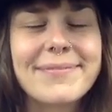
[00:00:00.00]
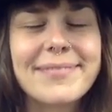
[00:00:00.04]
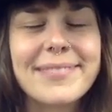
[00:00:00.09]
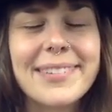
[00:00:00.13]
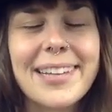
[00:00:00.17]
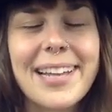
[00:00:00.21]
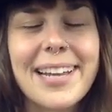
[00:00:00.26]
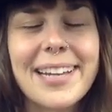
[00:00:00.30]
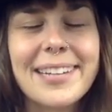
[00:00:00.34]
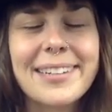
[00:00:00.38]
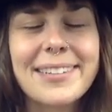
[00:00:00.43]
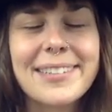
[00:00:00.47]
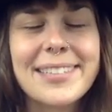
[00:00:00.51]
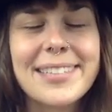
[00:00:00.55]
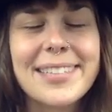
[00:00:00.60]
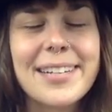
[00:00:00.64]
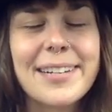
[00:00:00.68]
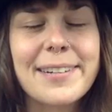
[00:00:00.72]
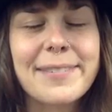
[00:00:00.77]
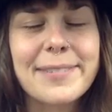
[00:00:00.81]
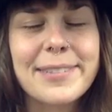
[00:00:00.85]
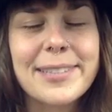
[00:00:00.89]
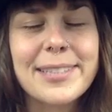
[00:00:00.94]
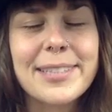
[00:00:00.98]
Let
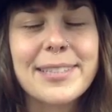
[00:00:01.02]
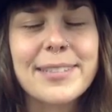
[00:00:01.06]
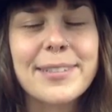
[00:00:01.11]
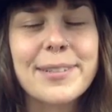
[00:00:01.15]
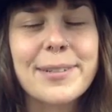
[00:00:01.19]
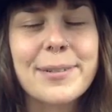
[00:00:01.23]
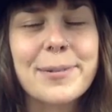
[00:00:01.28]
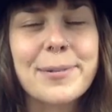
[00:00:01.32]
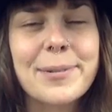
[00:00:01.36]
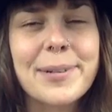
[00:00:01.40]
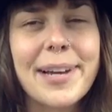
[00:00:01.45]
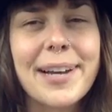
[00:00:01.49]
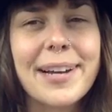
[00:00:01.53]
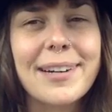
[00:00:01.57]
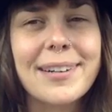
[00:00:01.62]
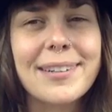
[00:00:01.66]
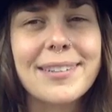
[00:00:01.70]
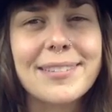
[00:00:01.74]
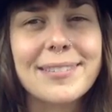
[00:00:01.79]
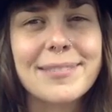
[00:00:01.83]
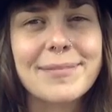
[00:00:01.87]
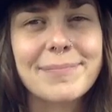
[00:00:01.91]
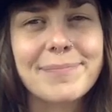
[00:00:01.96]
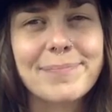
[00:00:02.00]
yourself slow
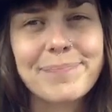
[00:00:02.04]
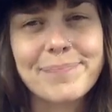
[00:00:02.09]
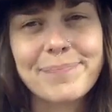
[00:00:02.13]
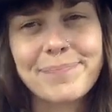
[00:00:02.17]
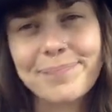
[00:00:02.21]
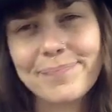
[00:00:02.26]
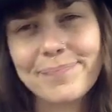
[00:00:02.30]
down.